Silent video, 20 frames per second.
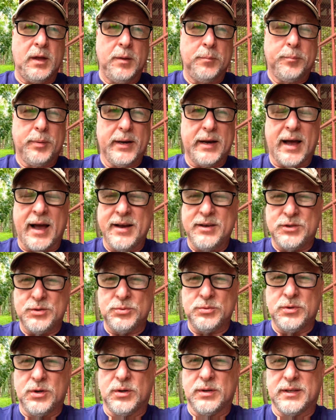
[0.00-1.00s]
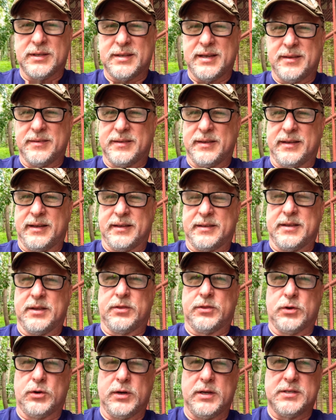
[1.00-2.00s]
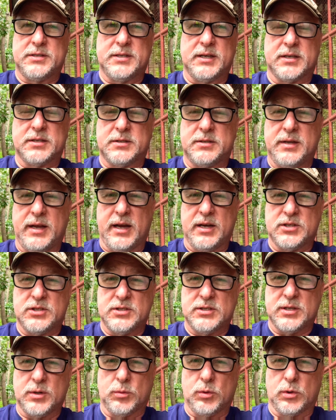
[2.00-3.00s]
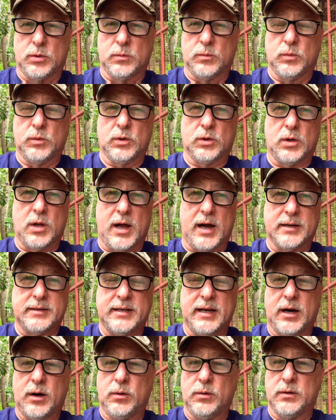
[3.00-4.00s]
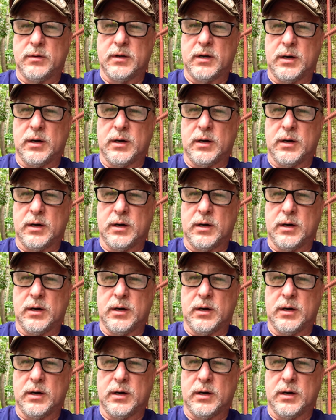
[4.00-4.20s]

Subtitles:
but I do know that like the 36 nations that were locked out,